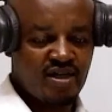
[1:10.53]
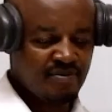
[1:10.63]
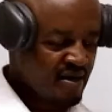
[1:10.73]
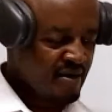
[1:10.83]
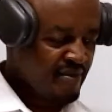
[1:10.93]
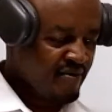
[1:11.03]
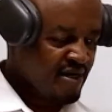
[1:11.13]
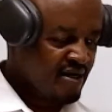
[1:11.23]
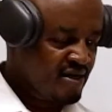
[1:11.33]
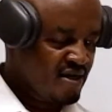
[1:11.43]
Number
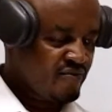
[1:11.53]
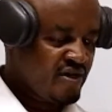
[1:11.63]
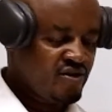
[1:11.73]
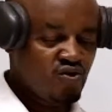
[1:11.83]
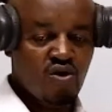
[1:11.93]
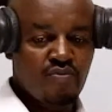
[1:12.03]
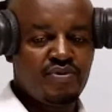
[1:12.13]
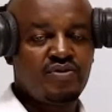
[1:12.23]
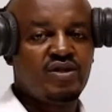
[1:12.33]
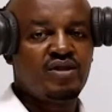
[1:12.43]
1, we need to
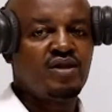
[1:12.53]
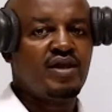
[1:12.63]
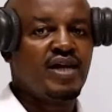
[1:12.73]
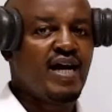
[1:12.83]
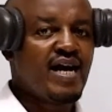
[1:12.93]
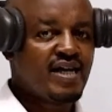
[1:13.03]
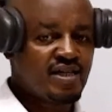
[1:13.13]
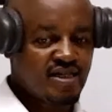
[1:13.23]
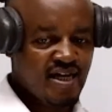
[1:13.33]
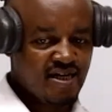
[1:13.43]
compute the current
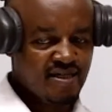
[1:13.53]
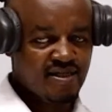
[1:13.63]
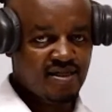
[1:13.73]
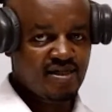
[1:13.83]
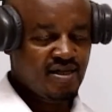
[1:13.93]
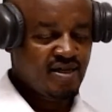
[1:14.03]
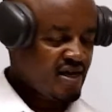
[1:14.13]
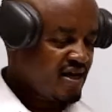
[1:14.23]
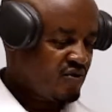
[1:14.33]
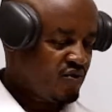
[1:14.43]
tax,
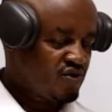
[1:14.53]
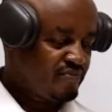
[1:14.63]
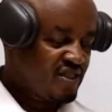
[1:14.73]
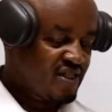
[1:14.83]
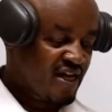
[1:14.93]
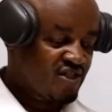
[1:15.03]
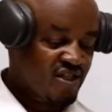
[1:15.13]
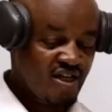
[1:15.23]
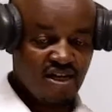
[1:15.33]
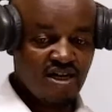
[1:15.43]
which will be charged
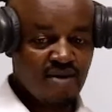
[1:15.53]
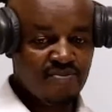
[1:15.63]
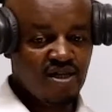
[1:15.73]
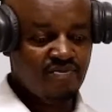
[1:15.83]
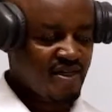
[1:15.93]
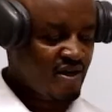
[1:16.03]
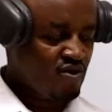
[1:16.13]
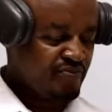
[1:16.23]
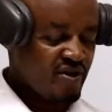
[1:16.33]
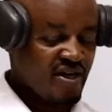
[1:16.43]
in the income statement. I
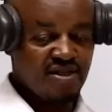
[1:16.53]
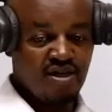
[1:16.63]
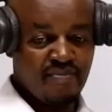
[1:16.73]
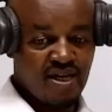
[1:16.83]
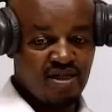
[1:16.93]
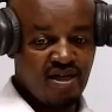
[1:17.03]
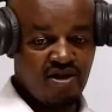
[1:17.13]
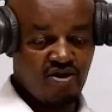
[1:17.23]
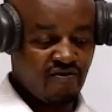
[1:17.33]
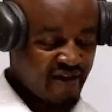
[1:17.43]
hope you can see in part A
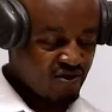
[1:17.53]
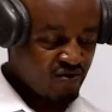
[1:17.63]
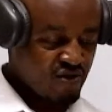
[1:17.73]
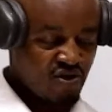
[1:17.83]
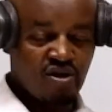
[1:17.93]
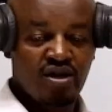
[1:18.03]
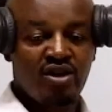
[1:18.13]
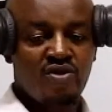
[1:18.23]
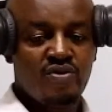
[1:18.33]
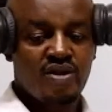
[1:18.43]
of that question,
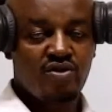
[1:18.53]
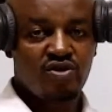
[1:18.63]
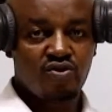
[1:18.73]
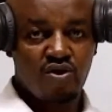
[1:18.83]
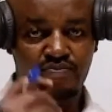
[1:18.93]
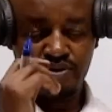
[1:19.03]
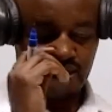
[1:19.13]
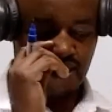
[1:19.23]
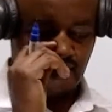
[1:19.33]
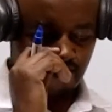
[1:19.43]
we are required to compute,
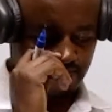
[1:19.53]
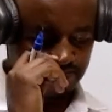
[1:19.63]
or